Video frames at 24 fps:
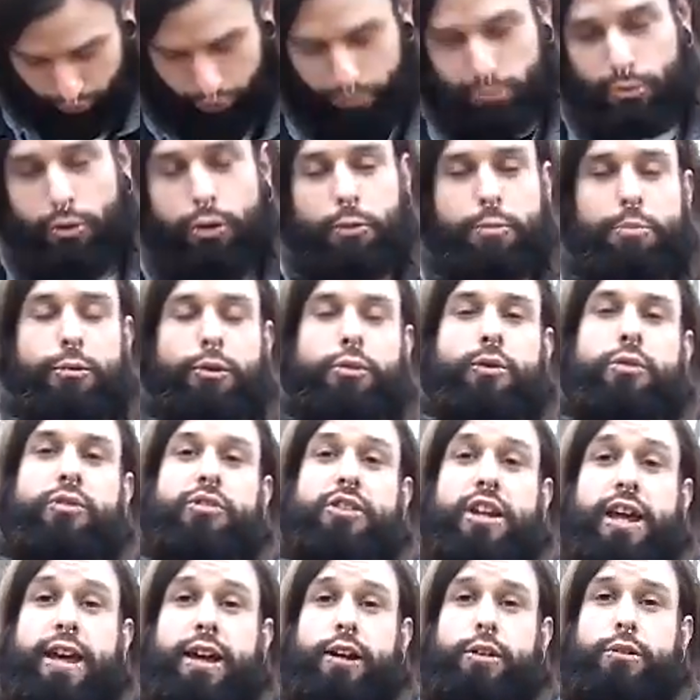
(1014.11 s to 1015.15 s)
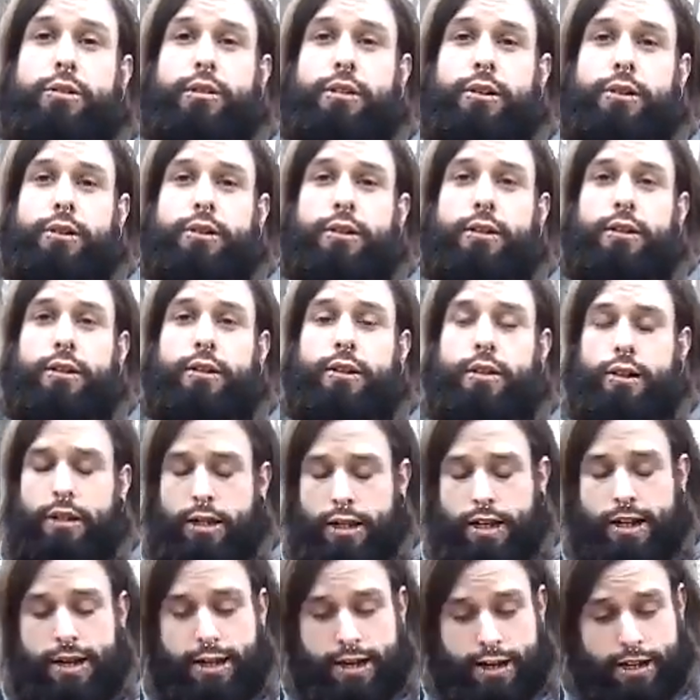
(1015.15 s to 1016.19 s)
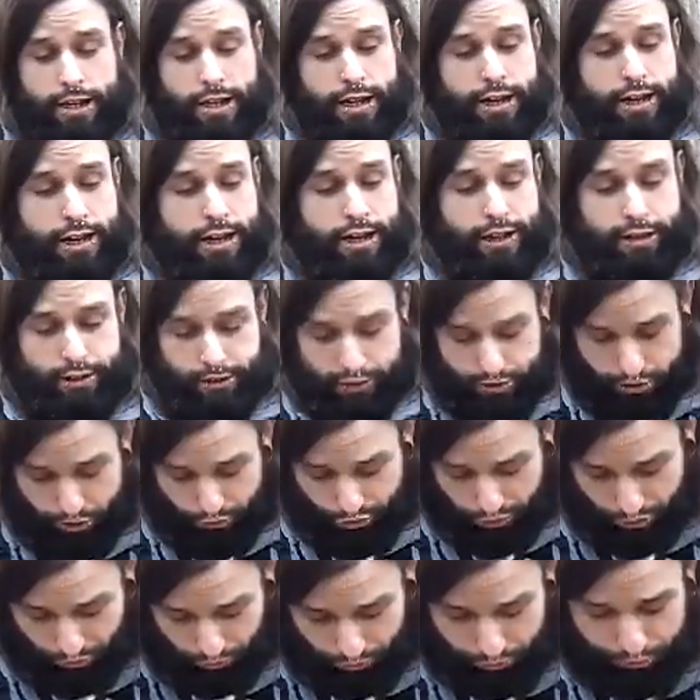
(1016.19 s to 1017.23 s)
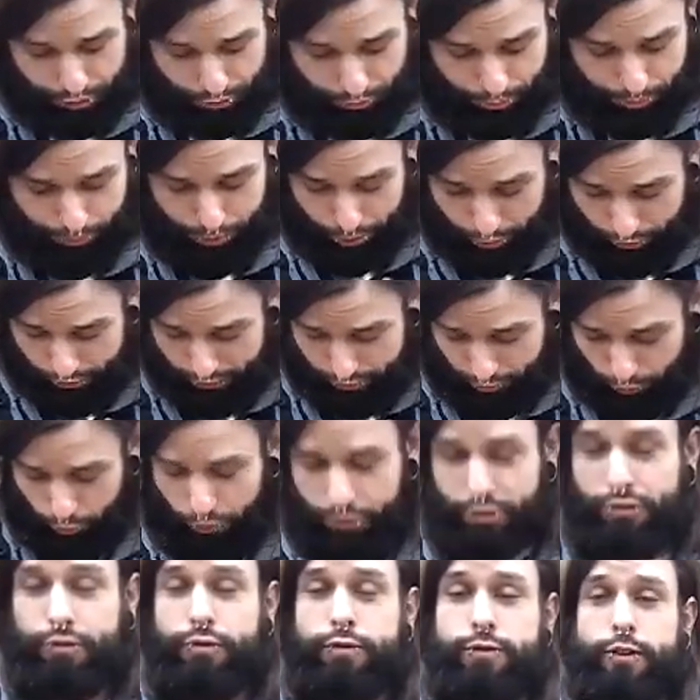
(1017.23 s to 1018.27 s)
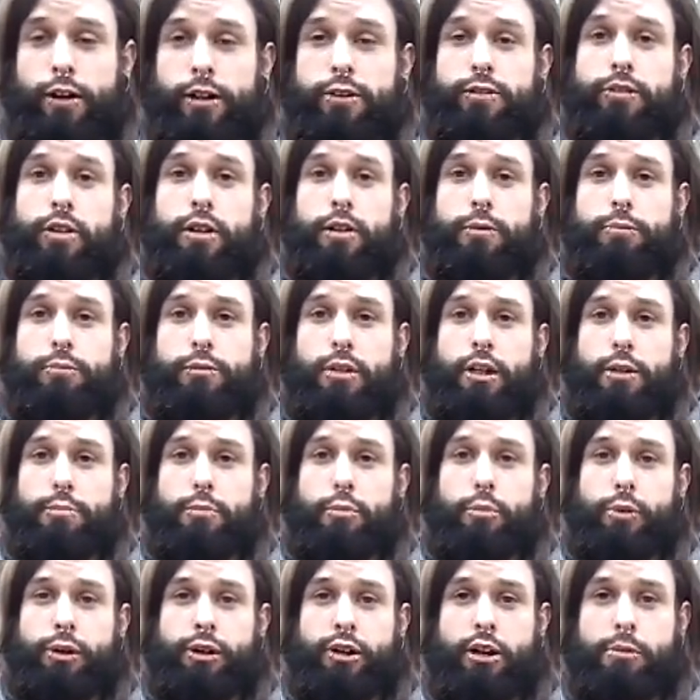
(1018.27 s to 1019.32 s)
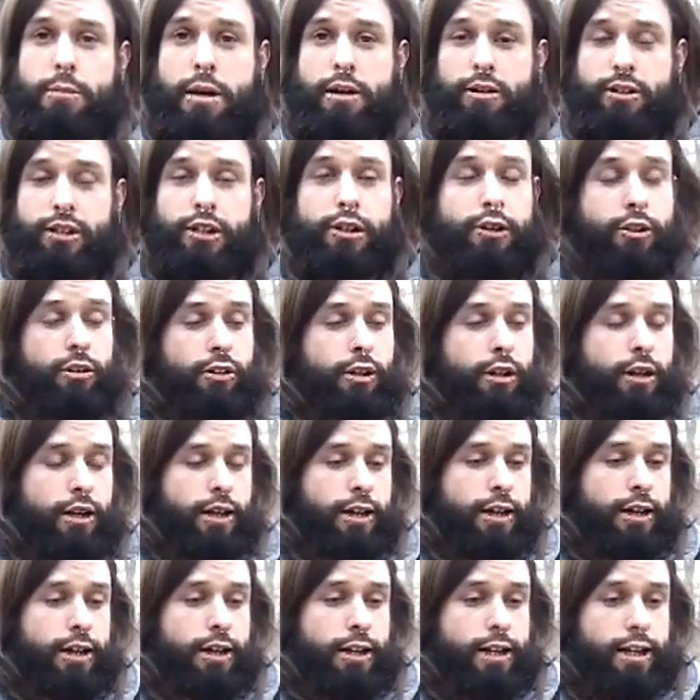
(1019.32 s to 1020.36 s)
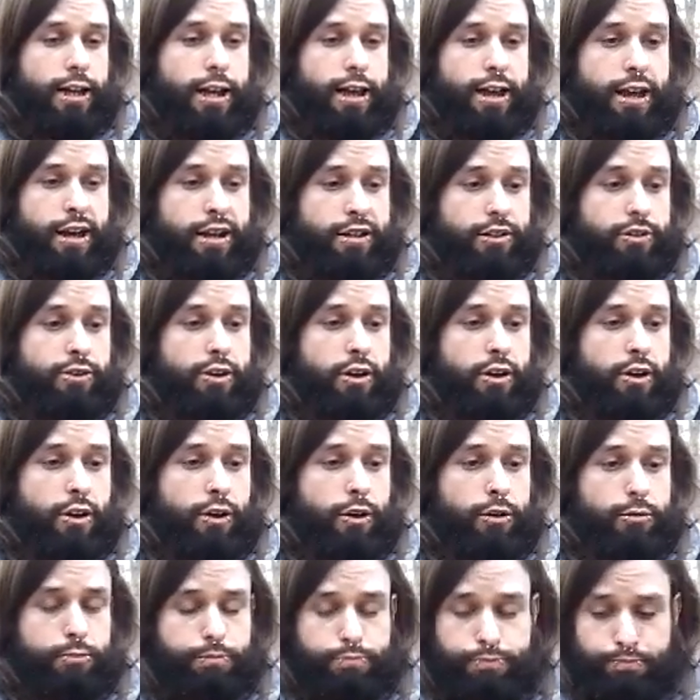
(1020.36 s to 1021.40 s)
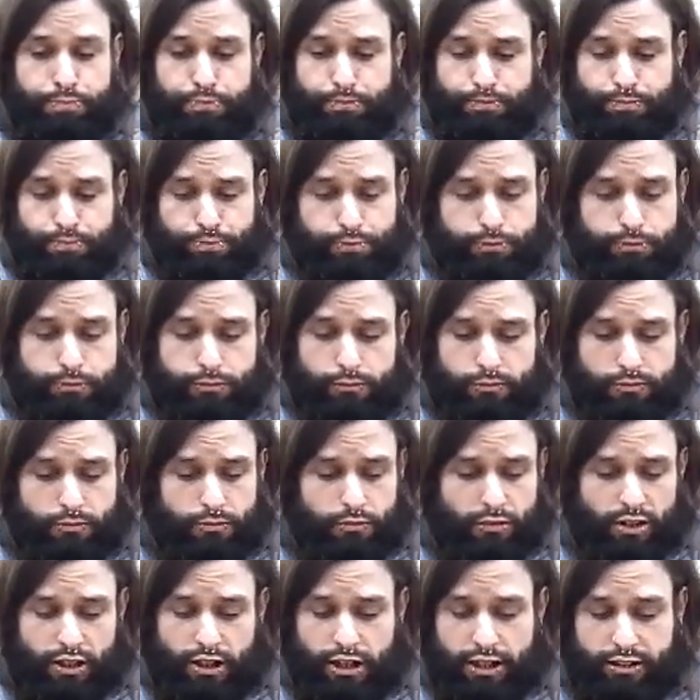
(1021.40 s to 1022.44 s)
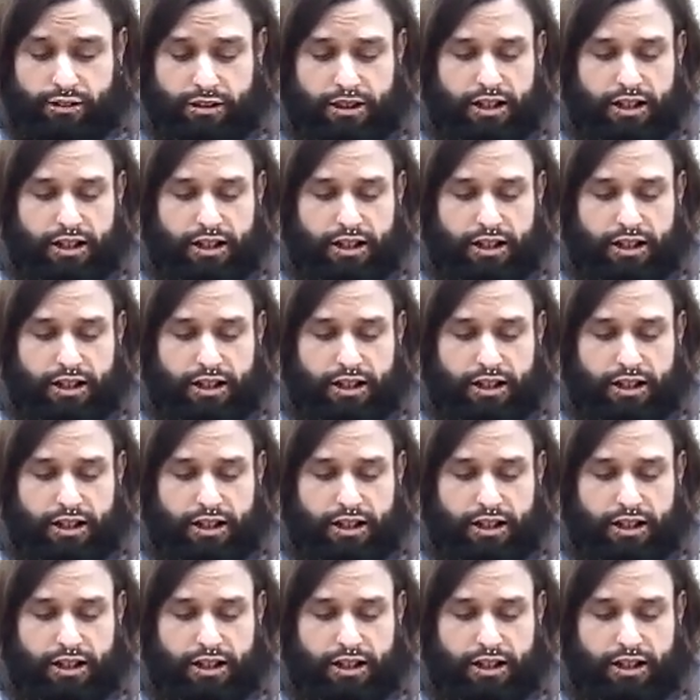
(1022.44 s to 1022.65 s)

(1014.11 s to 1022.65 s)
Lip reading: wearing work boots now. And, you know, they're pretty old and fucked up. I've been wearing them out here. And, as